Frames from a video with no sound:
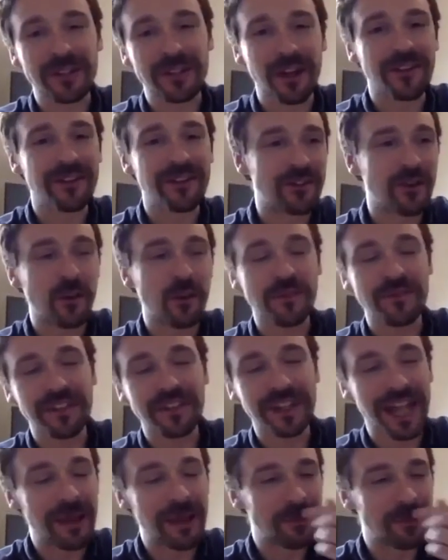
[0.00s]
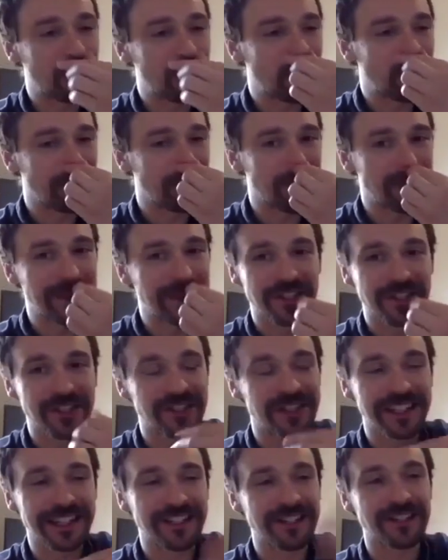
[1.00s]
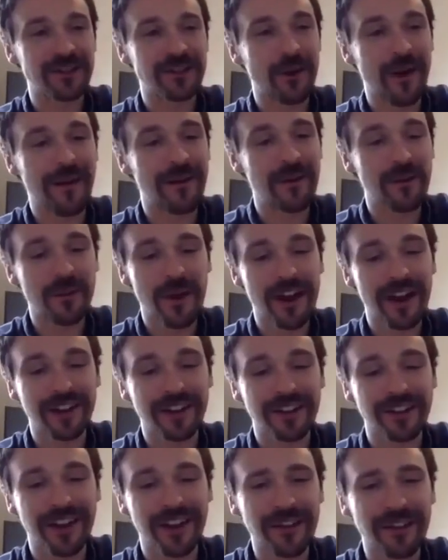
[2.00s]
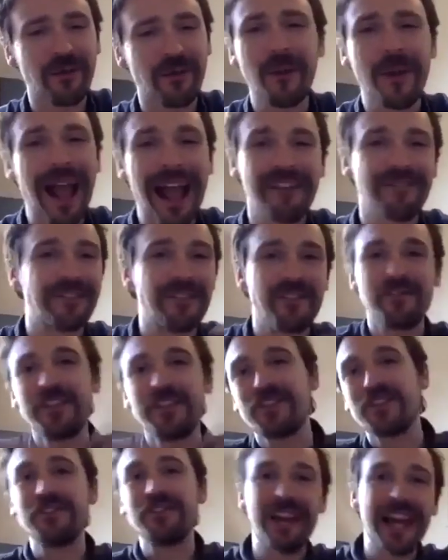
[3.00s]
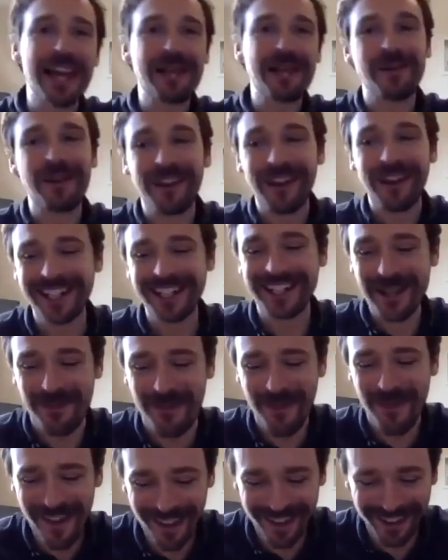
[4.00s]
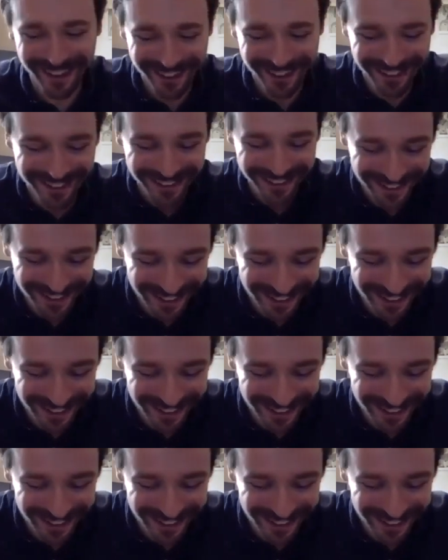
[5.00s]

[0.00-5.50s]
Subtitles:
At the top of your game on all of them. It's just not how it works. That's why we have division of labor, I suppose.